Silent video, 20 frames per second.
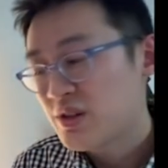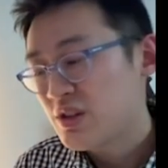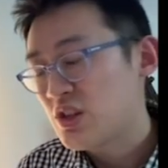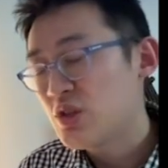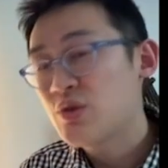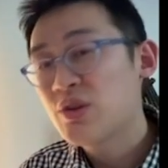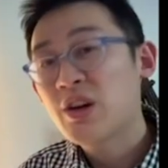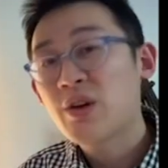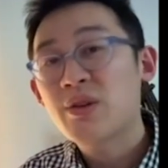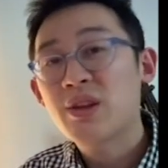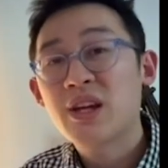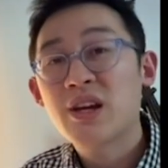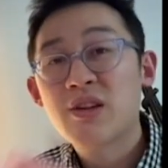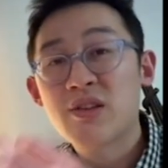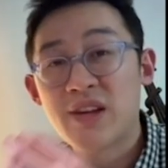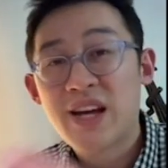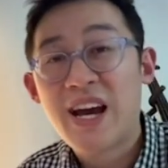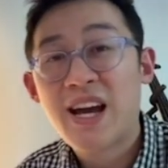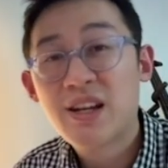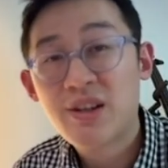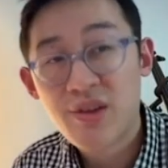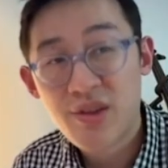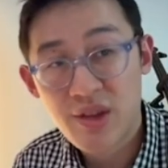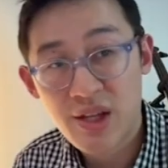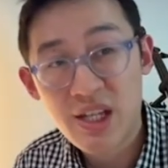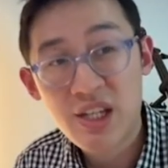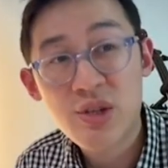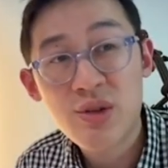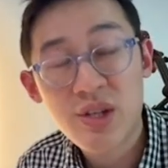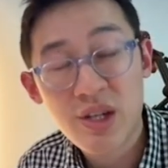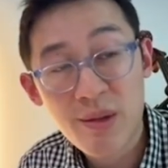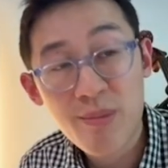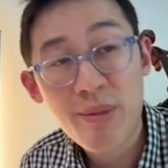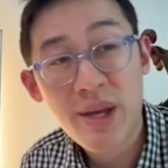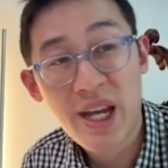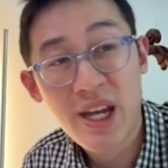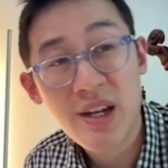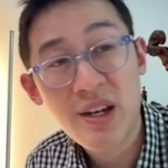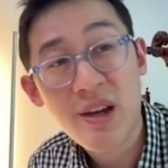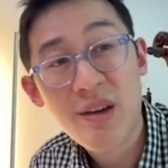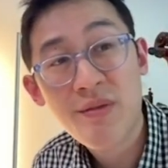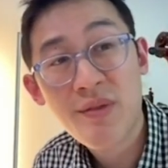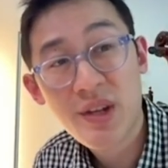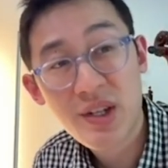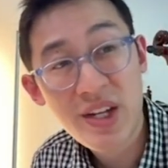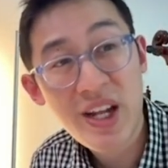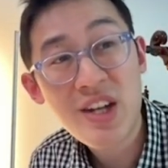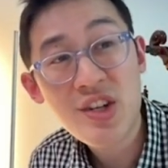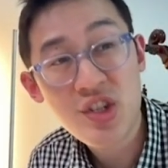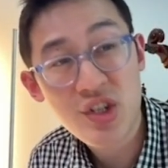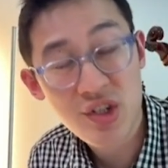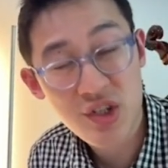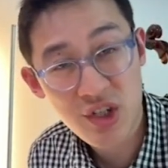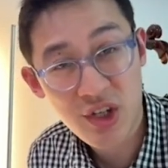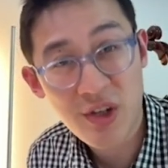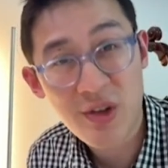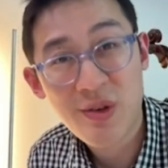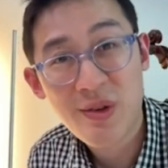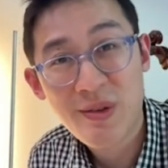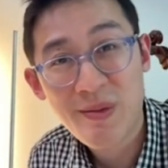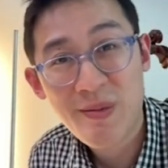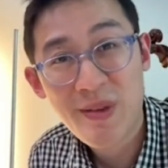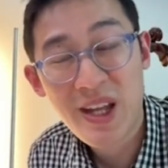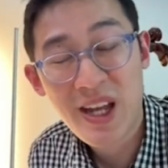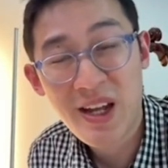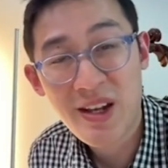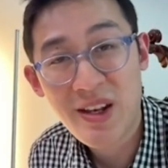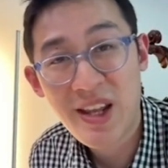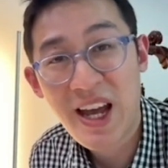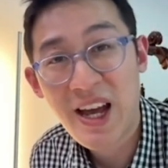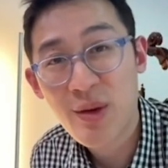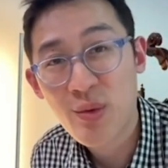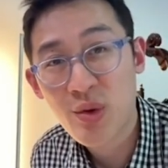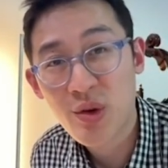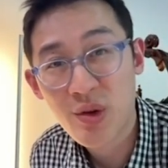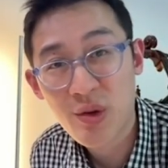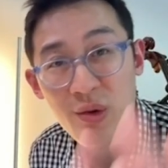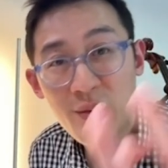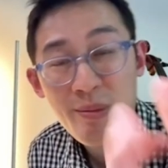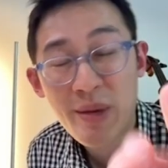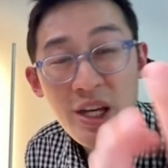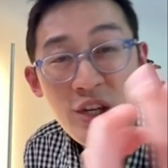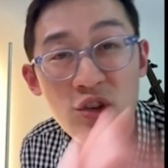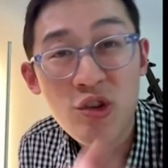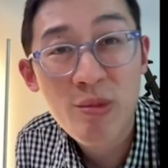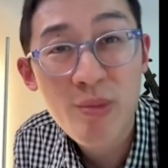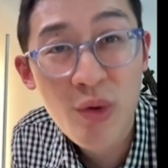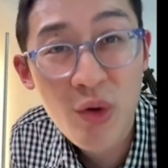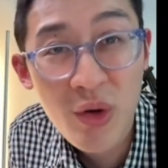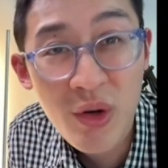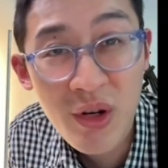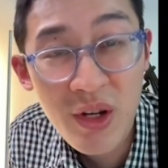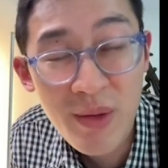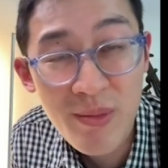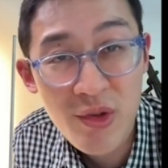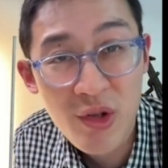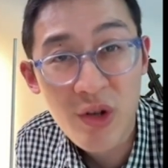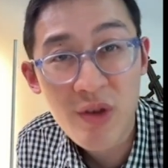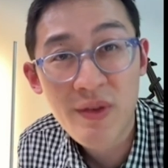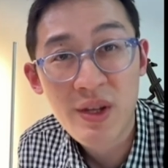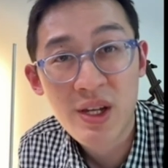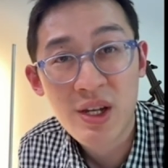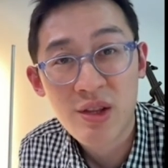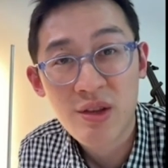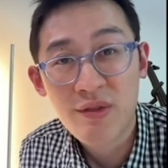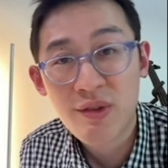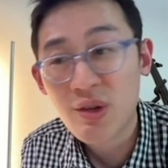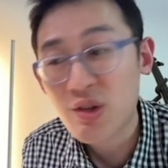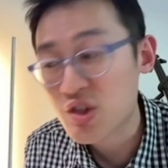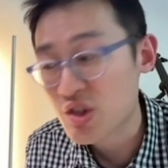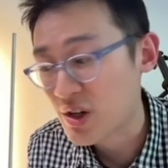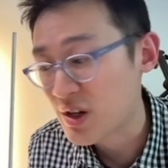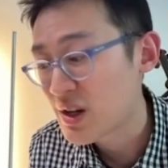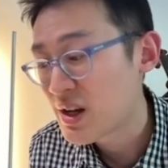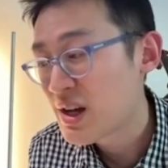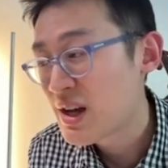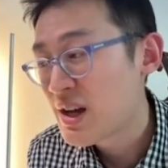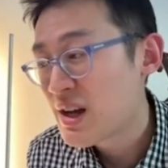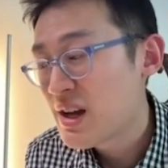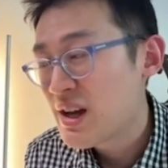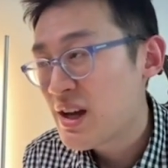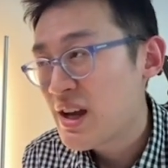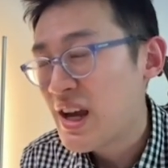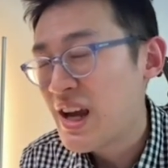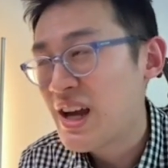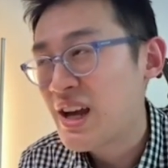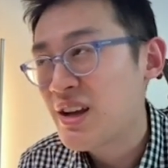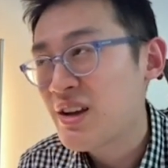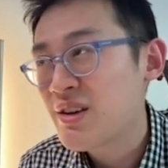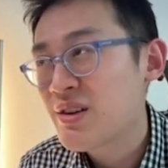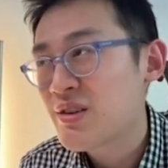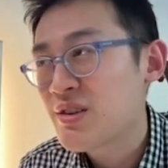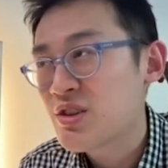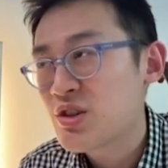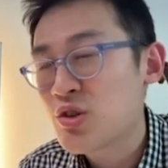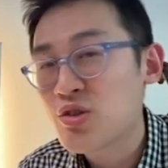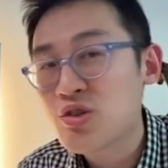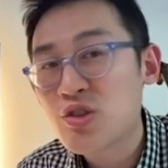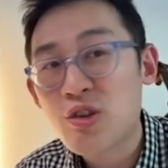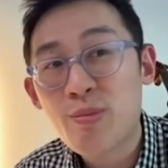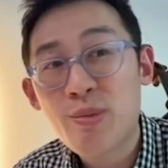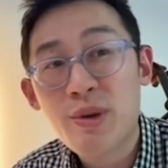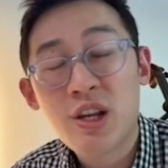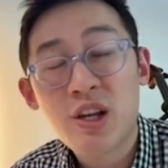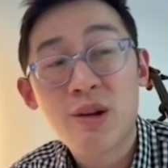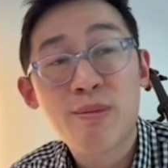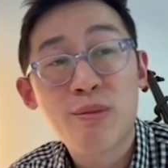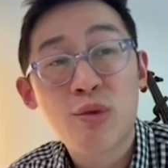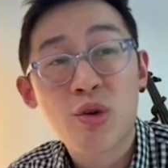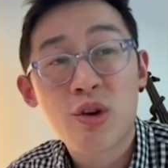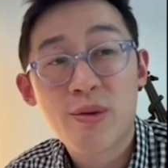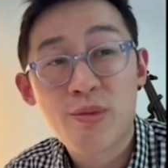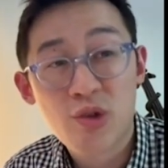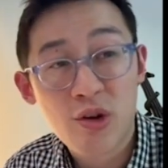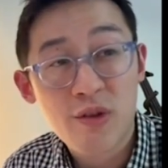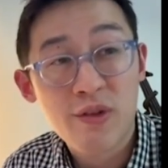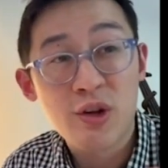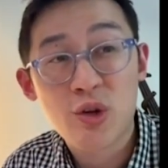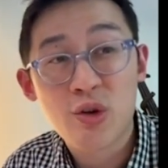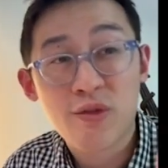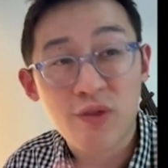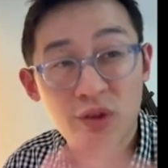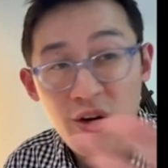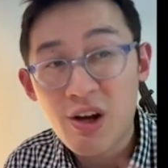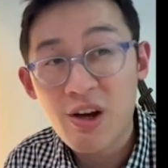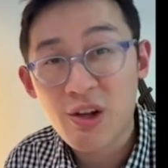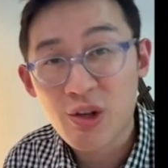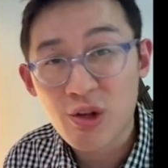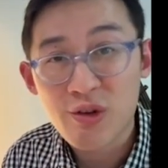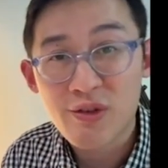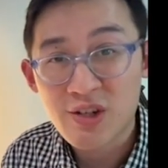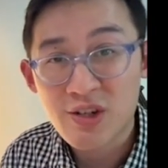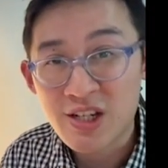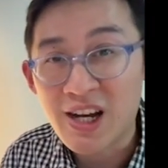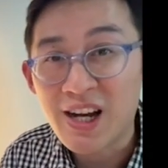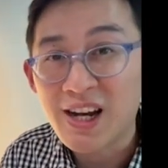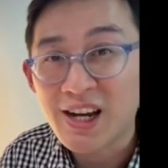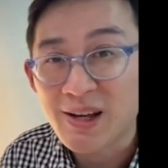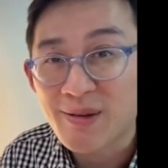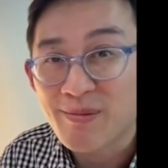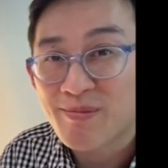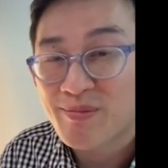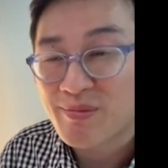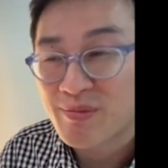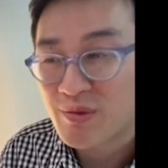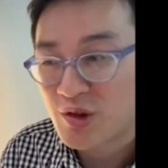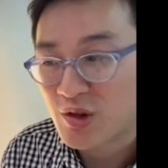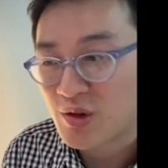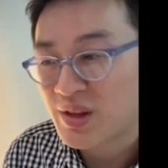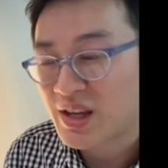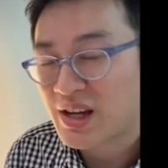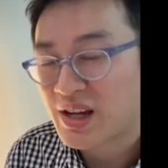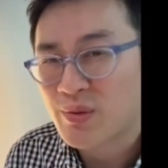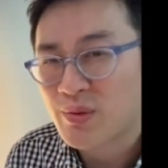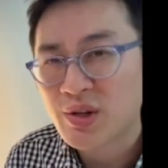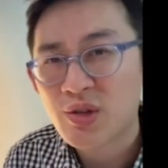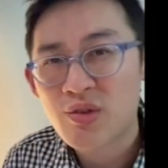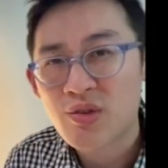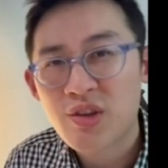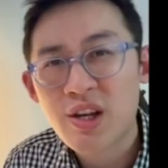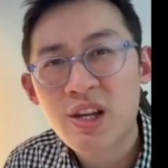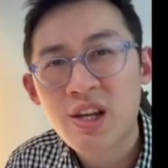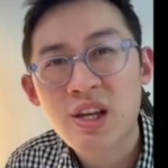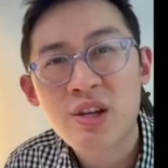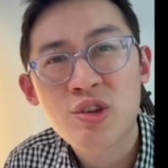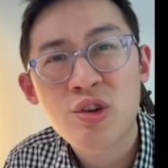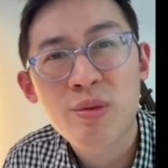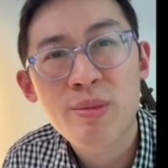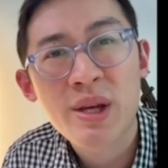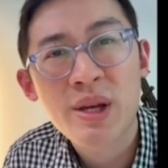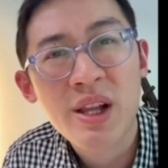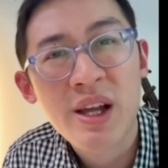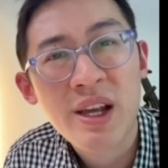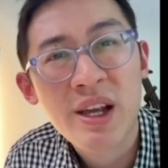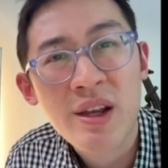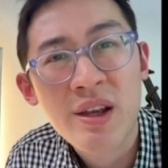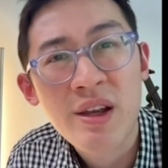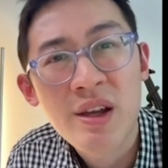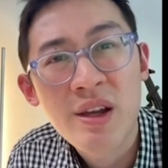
you know the exact thing you didn't pay enough attention to, and that will make you more observant in the future. And you'll just become more observant overall over time, so that when you study it, you'll be like,